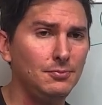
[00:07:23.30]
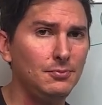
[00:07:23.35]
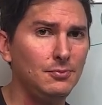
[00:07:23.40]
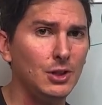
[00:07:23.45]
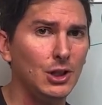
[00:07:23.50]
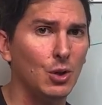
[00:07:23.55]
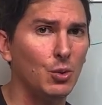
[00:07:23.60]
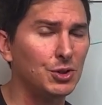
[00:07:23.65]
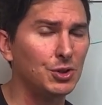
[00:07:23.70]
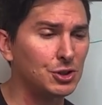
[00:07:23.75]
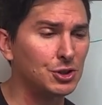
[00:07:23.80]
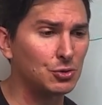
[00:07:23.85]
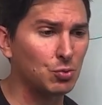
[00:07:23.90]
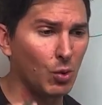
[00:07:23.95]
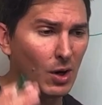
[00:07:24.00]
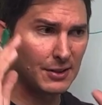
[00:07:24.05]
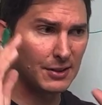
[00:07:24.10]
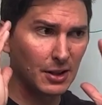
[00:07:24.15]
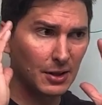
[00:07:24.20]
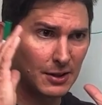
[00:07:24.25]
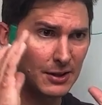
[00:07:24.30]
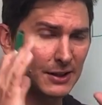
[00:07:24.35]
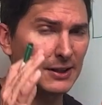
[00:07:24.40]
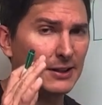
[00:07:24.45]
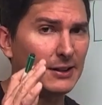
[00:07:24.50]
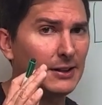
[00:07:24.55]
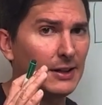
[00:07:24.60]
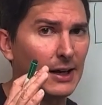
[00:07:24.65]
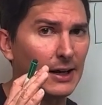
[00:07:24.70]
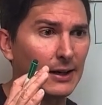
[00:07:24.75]
which is what they're going to
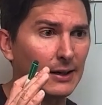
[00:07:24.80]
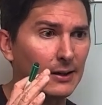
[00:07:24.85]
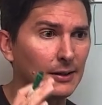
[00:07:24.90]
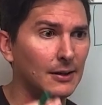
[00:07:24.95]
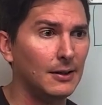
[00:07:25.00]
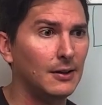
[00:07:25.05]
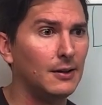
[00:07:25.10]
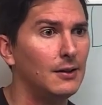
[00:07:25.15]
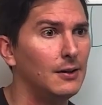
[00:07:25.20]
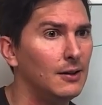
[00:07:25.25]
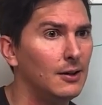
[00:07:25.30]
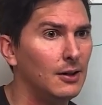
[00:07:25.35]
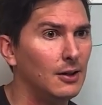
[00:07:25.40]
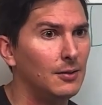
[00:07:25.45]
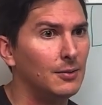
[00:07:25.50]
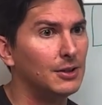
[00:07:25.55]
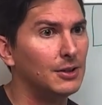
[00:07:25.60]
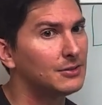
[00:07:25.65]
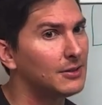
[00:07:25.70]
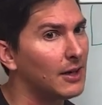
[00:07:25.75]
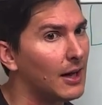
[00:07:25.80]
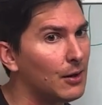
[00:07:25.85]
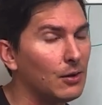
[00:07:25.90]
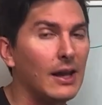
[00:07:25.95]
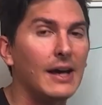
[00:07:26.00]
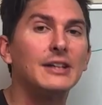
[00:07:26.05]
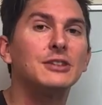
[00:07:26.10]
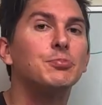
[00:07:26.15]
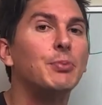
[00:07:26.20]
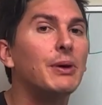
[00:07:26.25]
think. This guy
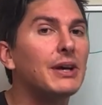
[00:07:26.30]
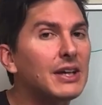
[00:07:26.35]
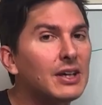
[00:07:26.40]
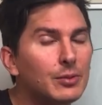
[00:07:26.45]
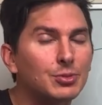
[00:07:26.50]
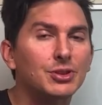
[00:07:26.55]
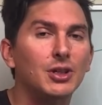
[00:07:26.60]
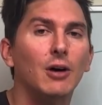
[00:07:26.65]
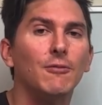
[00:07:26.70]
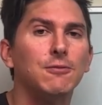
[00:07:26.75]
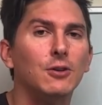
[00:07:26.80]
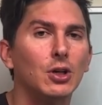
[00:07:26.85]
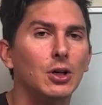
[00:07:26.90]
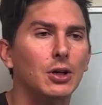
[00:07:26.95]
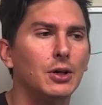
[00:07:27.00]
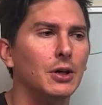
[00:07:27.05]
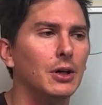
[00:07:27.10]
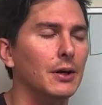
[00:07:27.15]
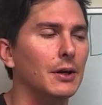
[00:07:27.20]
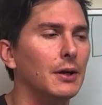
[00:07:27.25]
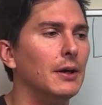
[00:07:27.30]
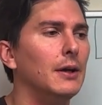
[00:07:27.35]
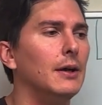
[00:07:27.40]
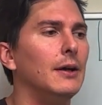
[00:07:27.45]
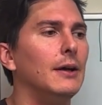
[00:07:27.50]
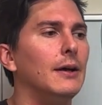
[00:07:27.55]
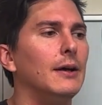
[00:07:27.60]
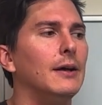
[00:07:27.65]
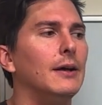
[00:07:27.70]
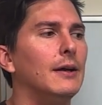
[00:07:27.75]
likes making himself look good.
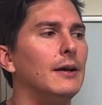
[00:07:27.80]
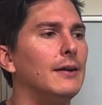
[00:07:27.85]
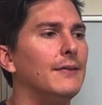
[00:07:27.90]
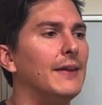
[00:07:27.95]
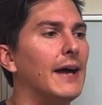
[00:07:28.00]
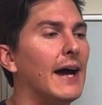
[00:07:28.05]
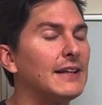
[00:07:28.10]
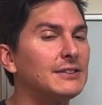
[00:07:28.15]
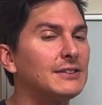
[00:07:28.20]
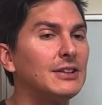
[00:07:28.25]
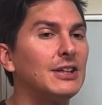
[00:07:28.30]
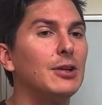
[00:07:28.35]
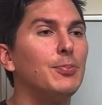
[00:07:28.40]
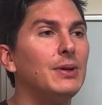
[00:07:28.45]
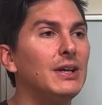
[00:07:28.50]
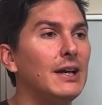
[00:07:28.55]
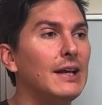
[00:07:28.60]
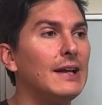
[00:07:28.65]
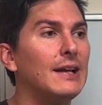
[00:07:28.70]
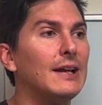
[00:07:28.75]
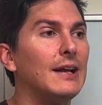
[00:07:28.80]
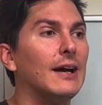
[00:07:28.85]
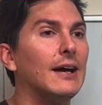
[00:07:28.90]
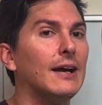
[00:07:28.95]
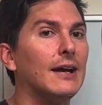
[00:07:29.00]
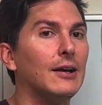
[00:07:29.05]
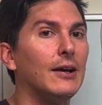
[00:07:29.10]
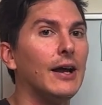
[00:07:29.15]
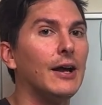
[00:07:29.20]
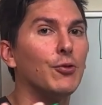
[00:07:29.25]
That's going to be
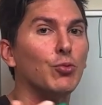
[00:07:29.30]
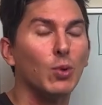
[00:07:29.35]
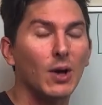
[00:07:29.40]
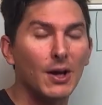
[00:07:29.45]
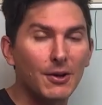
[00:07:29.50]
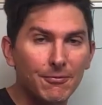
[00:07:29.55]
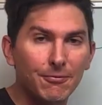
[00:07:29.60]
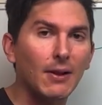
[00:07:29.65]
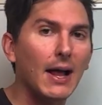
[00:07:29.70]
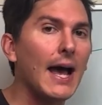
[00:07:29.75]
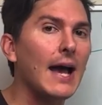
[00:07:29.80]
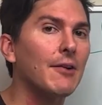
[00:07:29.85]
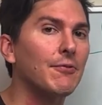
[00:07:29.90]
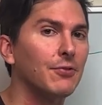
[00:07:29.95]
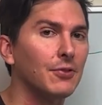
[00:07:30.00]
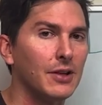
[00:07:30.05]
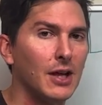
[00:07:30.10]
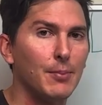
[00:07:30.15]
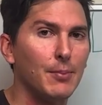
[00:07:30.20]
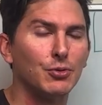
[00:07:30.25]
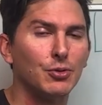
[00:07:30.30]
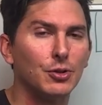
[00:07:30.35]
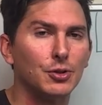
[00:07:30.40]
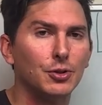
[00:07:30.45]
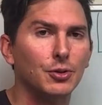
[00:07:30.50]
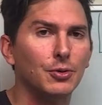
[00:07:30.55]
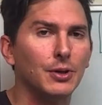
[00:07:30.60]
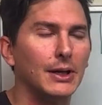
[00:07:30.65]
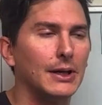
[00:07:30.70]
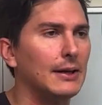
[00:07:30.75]
a red flag for them in
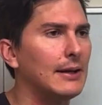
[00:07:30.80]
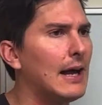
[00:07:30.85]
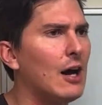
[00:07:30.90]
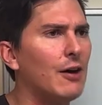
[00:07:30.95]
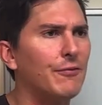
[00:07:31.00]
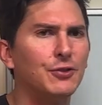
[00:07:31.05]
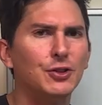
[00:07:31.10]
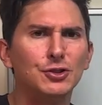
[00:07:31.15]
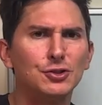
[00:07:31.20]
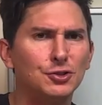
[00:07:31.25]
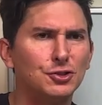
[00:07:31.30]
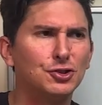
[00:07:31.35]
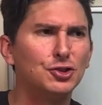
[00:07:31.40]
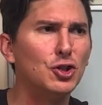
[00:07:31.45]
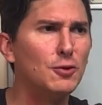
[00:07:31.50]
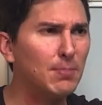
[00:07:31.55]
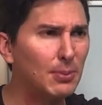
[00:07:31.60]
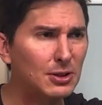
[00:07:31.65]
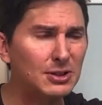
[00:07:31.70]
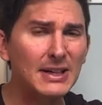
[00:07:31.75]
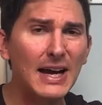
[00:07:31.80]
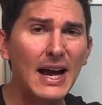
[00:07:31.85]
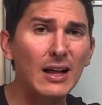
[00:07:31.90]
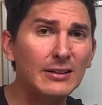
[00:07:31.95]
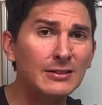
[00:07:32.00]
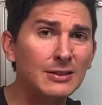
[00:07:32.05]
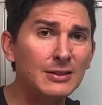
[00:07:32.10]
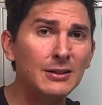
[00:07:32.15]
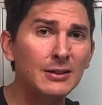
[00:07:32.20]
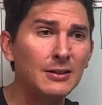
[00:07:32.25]
recruiting. Now, if you're super
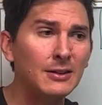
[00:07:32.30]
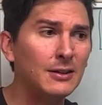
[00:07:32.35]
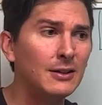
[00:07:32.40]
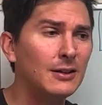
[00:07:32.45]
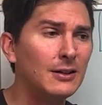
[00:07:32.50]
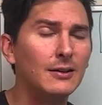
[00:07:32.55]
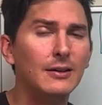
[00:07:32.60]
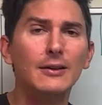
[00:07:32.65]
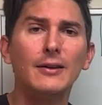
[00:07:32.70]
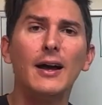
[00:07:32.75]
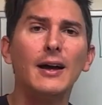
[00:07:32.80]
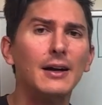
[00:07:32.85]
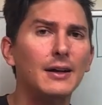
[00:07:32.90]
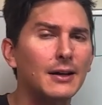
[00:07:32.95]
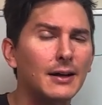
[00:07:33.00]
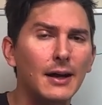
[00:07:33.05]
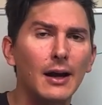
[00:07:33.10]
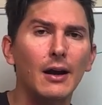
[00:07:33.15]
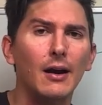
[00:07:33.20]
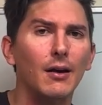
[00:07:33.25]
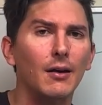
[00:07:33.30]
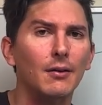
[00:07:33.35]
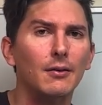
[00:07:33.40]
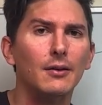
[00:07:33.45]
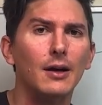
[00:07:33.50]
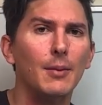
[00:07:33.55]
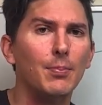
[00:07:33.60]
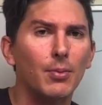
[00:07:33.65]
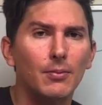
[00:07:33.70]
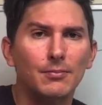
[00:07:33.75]
talented, they're not going to care.
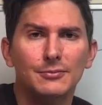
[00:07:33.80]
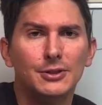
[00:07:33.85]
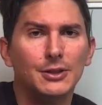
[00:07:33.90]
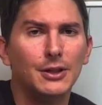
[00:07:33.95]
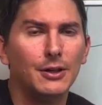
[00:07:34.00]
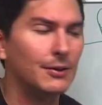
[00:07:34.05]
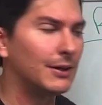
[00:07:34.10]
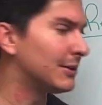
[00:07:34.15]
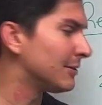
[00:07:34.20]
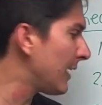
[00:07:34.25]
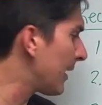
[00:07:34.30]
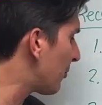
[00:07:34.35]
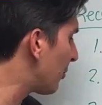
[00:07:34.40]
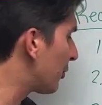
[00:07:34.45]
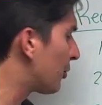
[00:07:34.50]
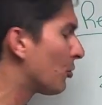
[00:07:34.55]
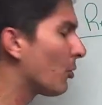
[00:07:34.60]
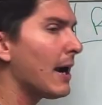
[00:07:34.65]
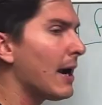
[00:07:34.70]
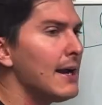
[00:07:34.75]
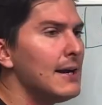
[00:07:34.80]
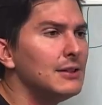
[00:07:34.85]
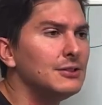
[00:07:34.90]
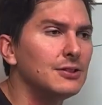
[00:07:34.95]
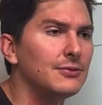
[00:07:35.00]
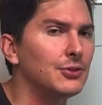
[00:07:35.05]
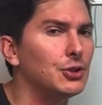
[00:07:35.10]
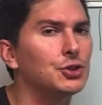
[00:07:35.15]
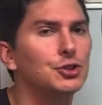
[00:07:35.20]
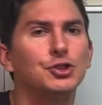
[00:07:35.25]
You know, it's like with grades.
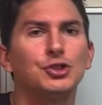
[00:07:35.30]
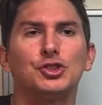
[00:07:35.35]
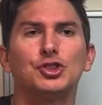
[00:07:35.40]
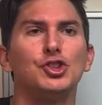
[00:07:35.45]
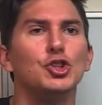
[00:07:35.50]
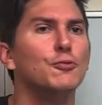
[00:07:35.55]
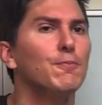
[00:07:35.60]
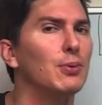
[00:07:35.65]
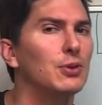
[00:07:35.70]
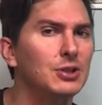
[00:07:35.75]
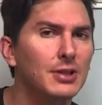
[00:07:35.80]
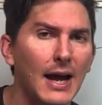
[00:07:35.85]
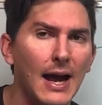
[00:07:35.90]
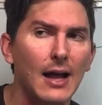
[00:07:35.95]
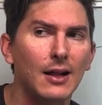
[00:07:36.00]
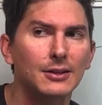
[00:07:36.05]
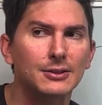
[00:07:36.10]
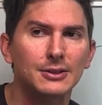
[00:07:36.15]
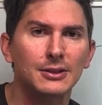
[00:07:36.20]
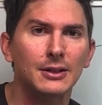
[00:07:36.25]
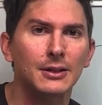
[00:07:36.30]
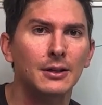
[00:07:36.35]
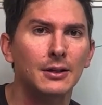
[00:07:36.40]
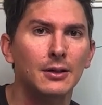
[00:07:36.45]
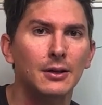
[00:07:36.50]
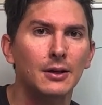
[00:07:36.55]
If you're super talented,